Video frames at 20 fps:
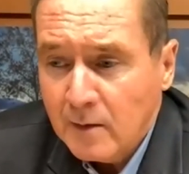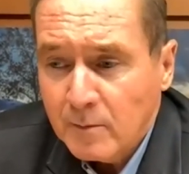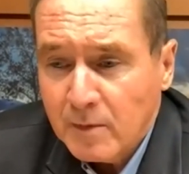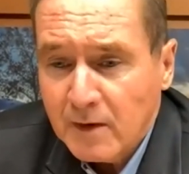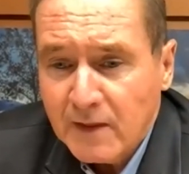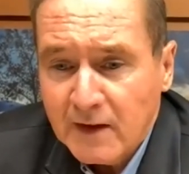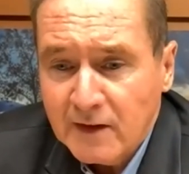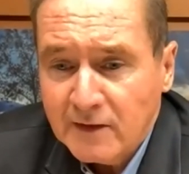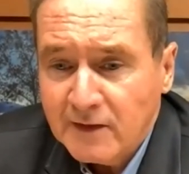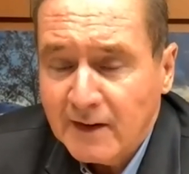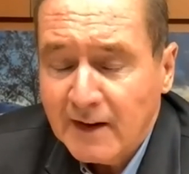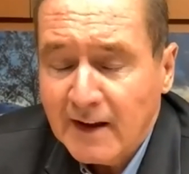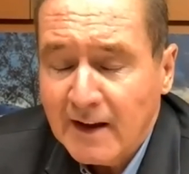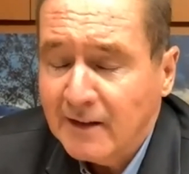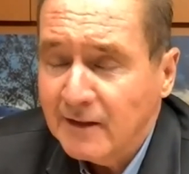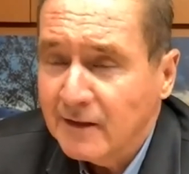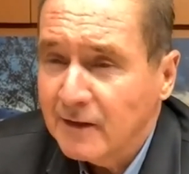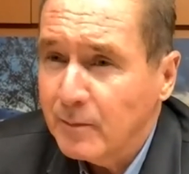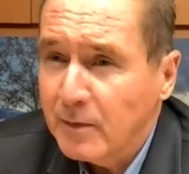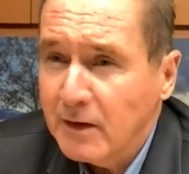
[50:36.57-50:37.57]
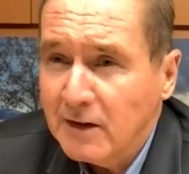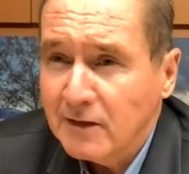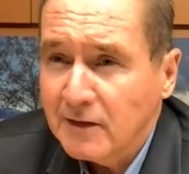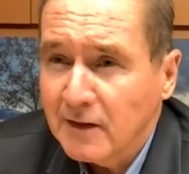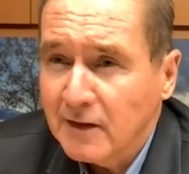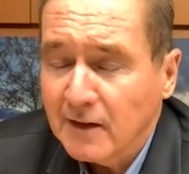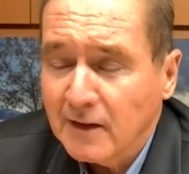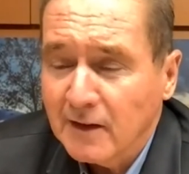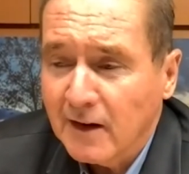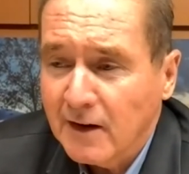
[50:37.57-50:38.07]
But this again speaks
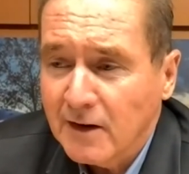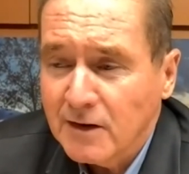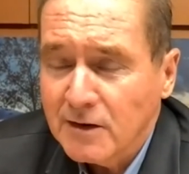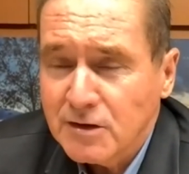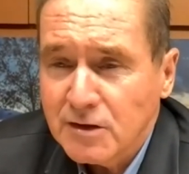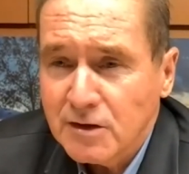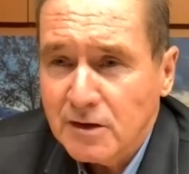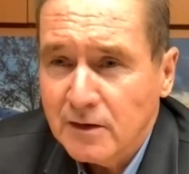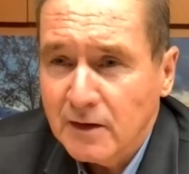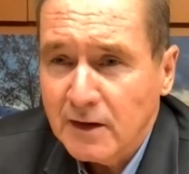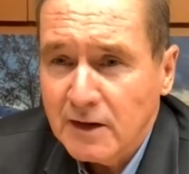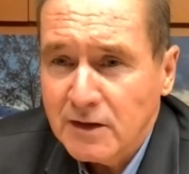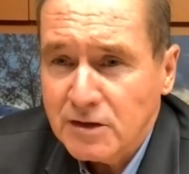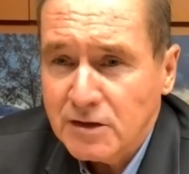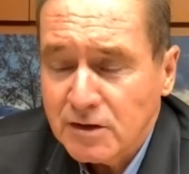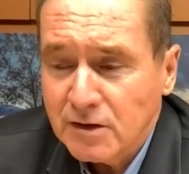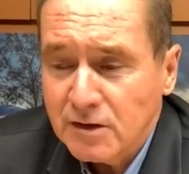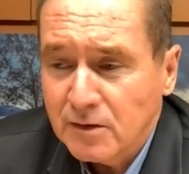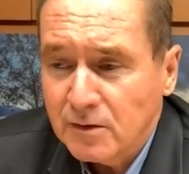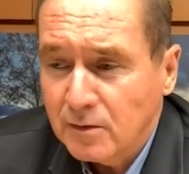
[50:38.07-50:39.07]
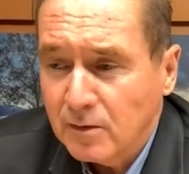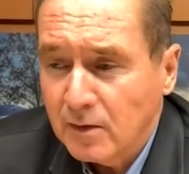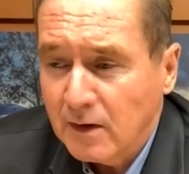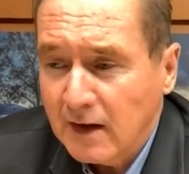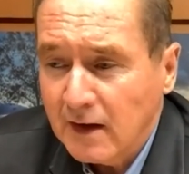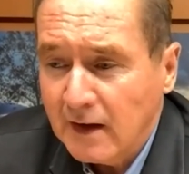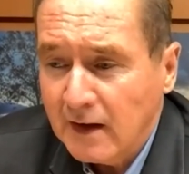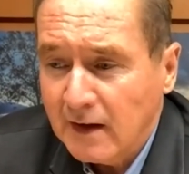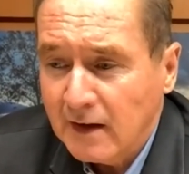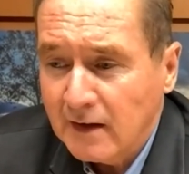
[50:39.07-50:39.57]
to the larger issue
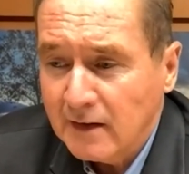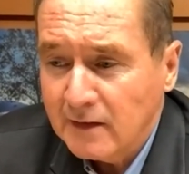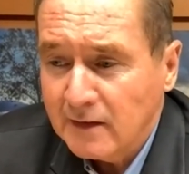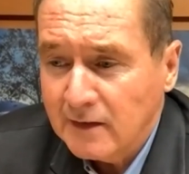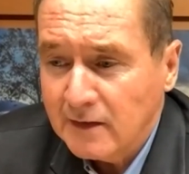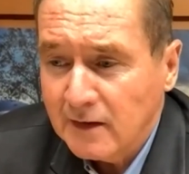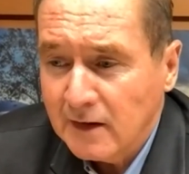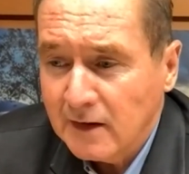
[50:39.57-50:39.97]
and